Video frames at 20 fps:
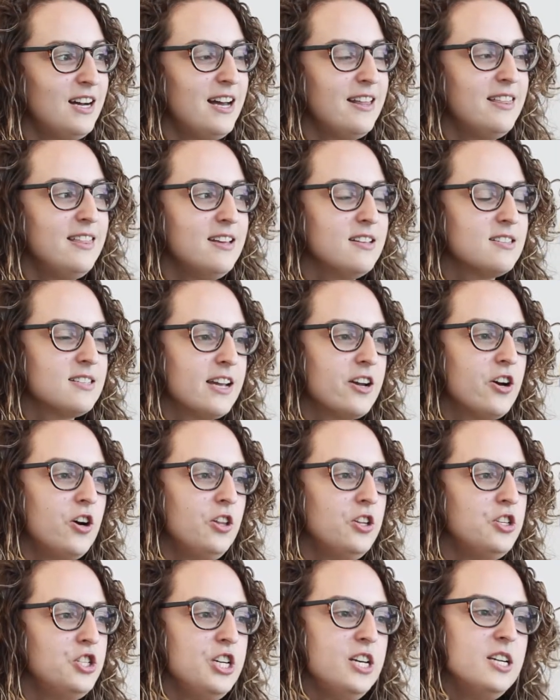I think
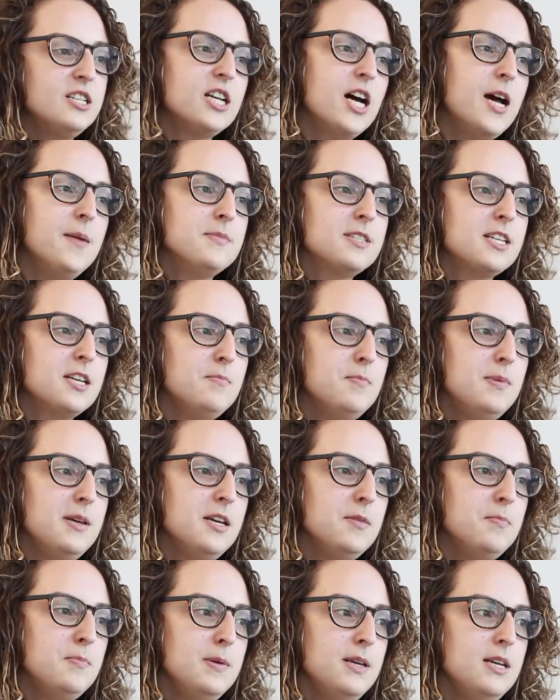psychology at times can
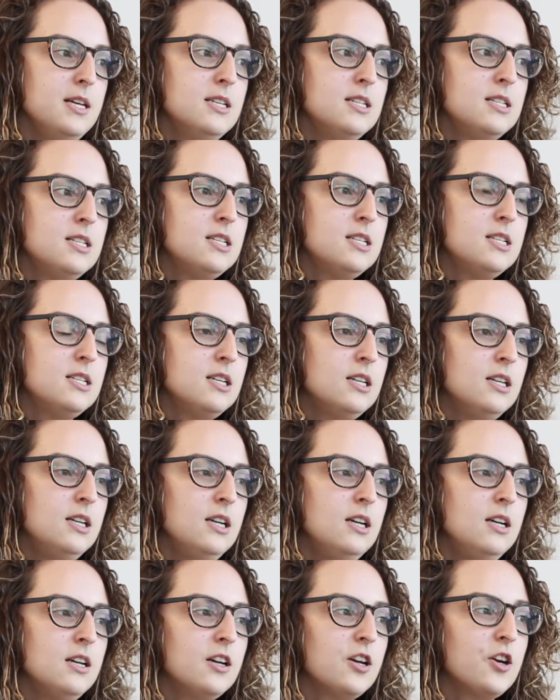be a bit
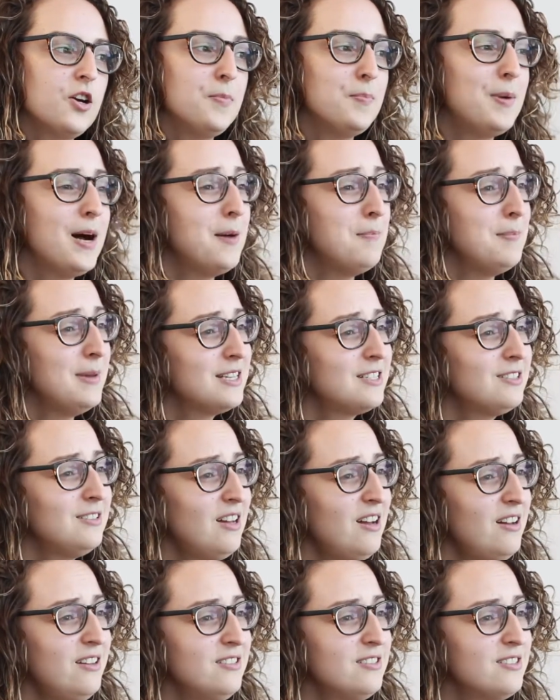
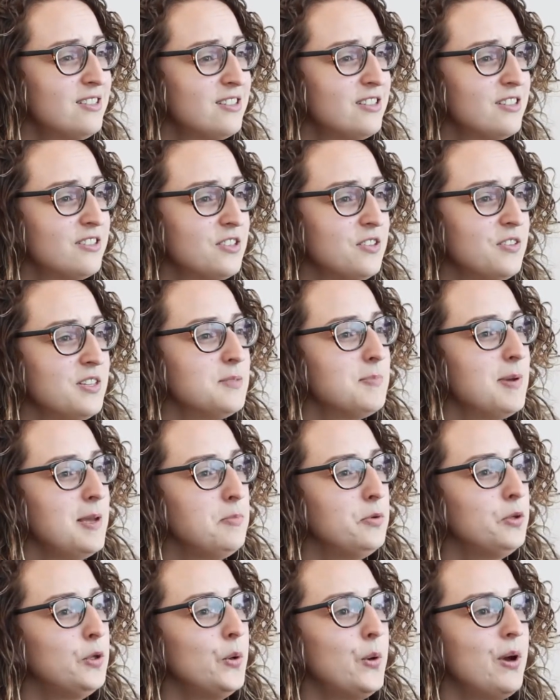compartmentalised, so there's
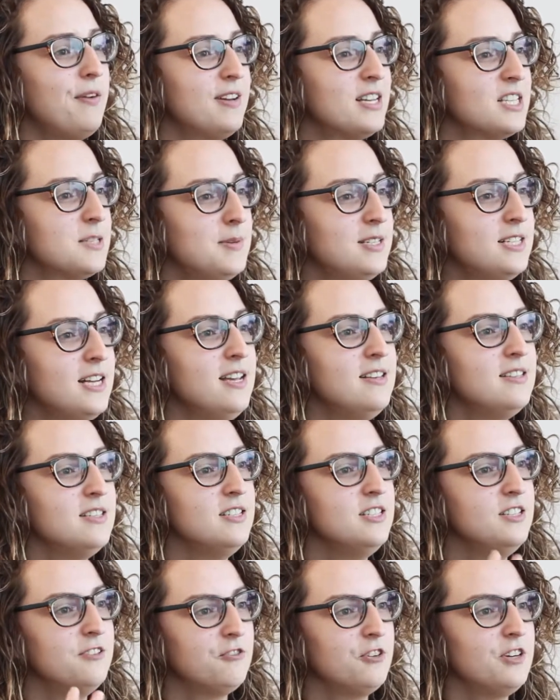people who have expertise
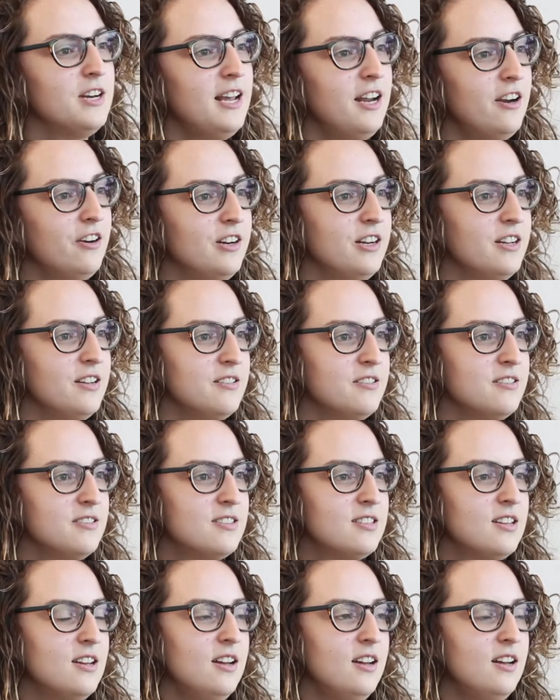in different
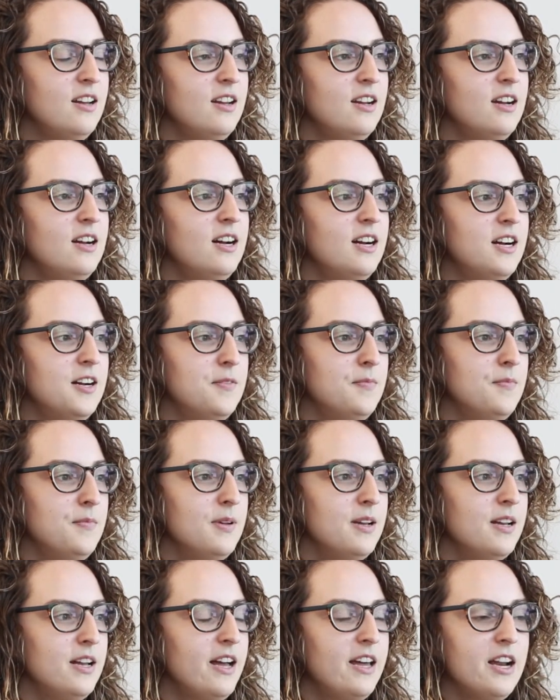areas,
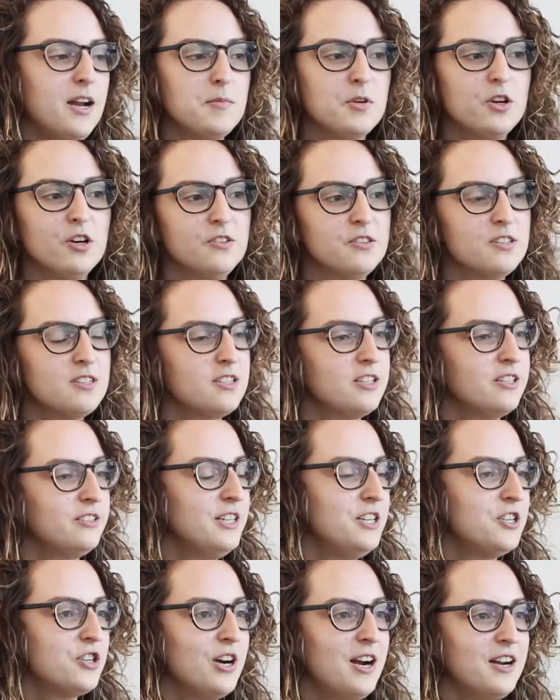and I'm
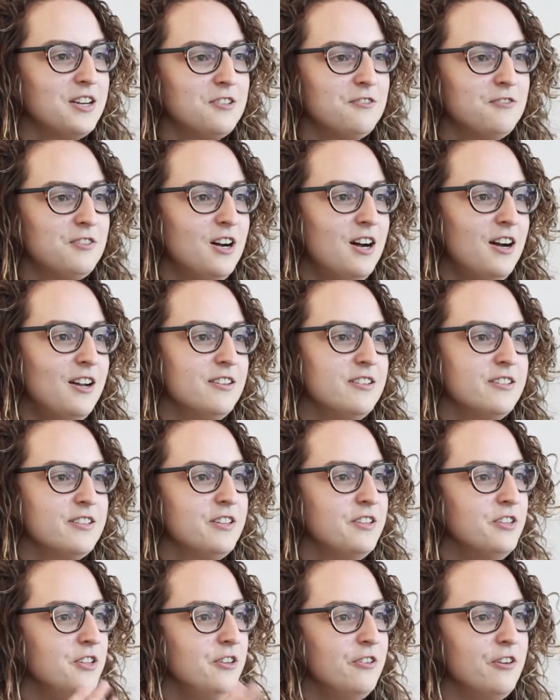constantly trying to find
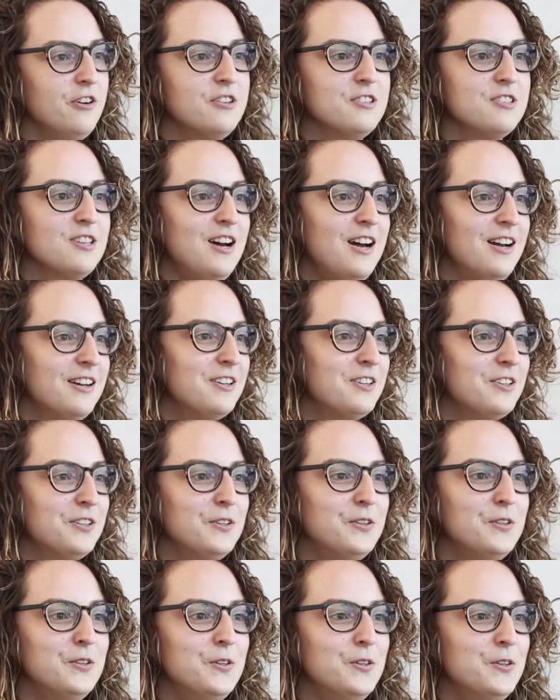a neuropsych
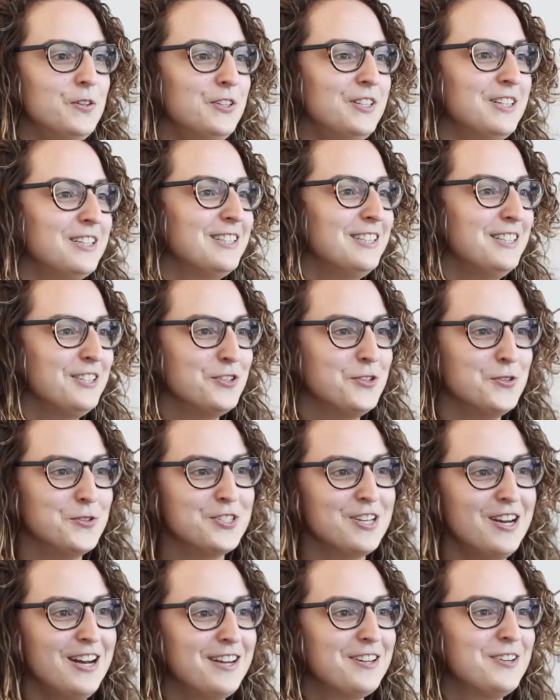or a clinical
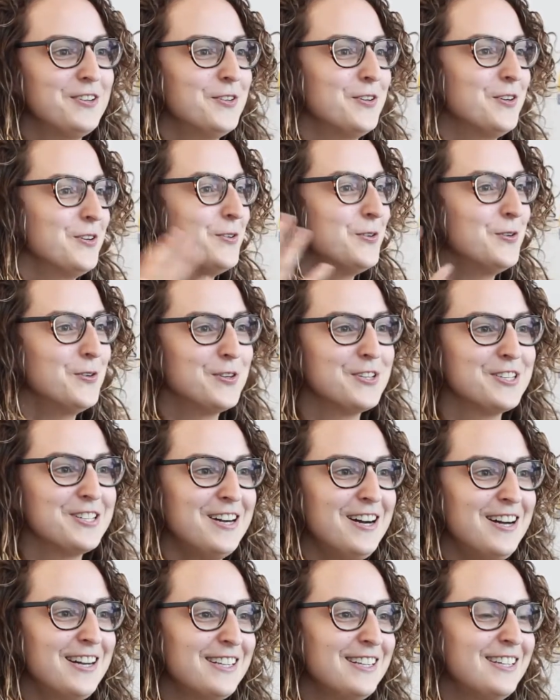psych or an org
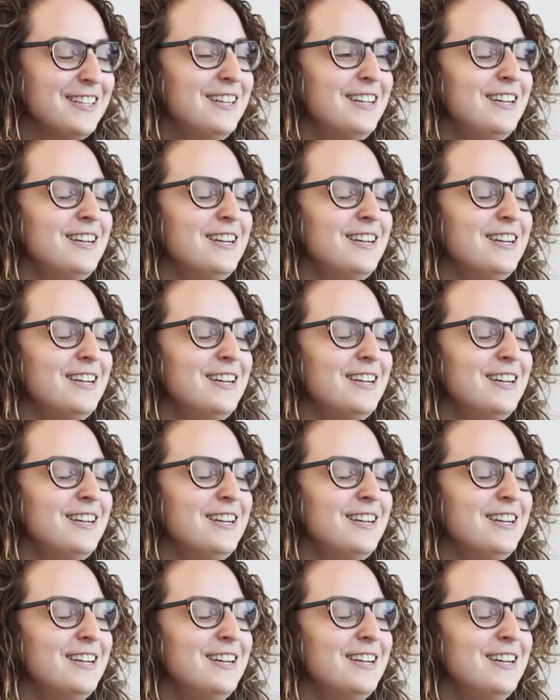psych.